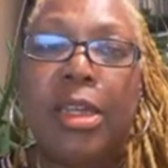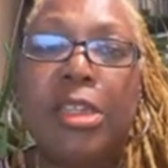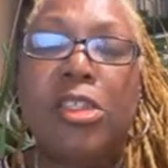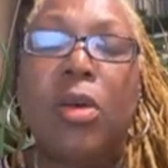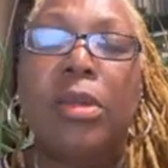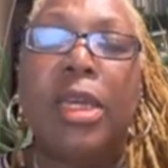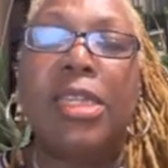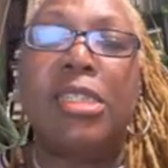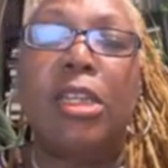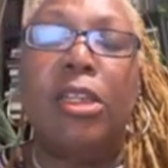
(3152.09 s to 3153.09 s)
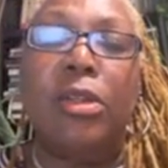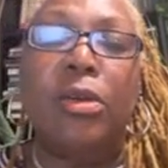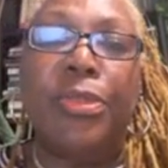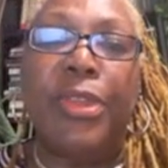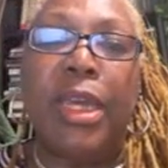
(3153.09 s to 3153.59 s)
So it's the
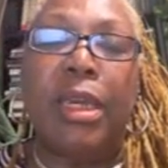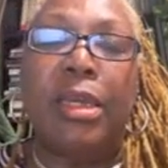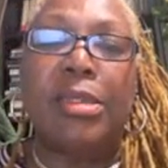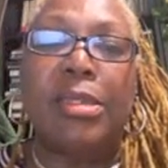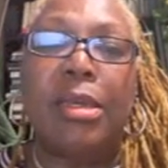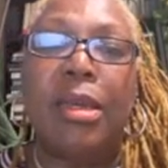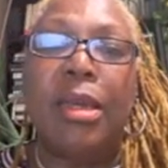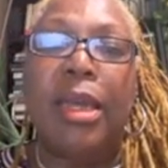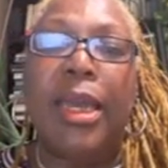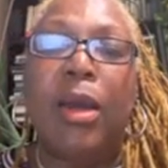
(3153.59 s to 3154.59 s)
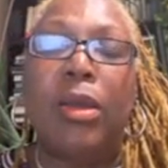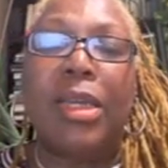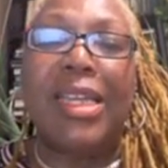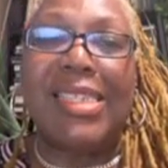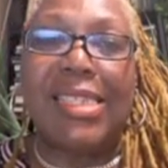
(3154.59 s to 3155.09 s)
little things
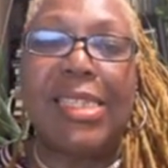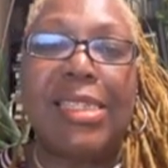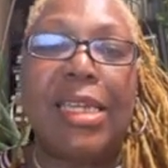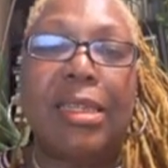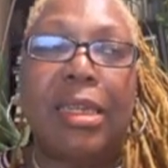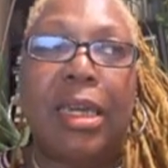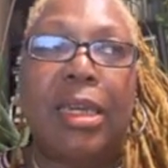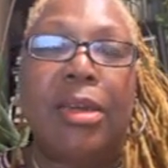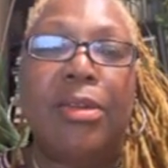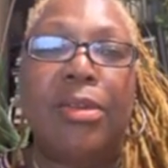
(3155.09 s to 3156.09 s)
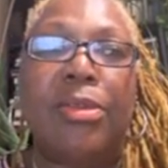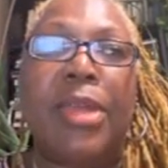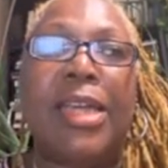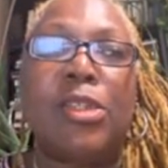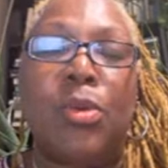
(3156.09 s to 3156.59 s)
consistently
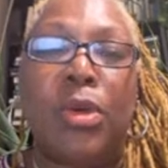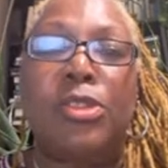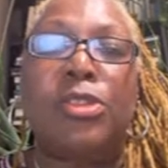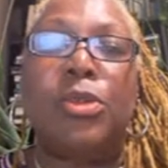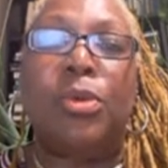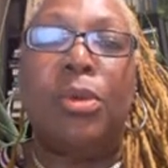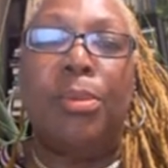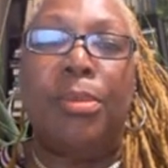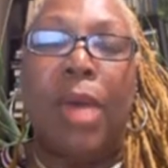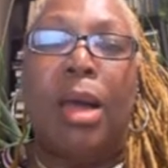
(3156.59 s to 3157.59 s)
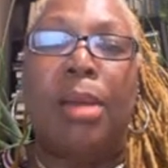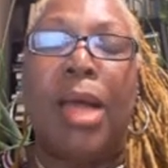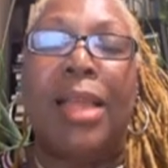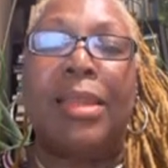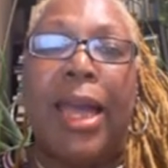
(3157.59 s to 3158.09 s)
that's going to um,
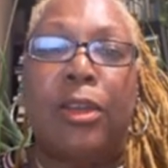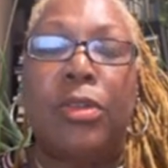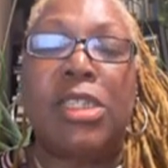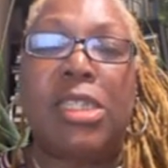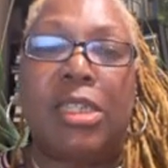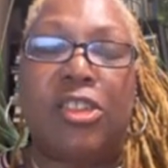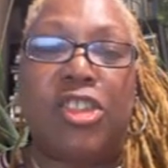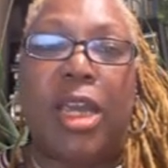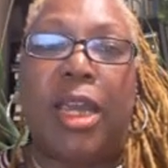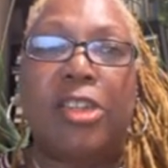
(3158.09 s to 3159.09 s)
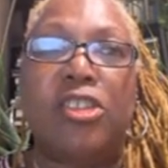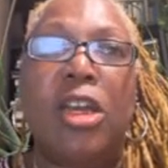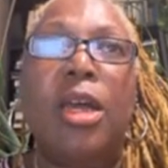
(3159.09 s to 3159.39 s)
allow you to see the change.